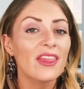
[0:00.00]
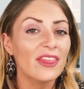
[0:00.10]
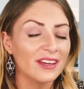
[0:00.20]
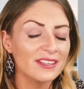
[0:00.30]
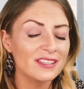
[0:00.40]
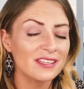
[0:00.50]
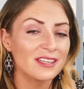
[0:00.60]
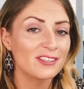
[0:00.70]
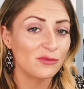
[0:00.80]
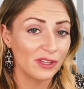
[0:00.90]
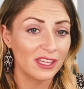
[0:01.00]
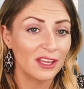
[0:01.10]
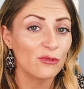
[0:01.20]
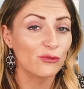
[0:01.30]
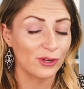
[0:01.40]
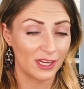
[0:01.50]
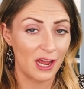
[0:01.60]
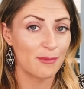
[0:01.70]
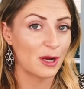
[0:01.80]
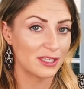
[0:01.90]
This is really freeing
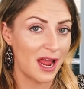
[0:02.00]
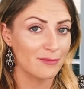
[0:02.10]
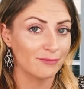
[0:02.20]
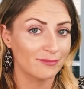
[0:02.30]
up our time.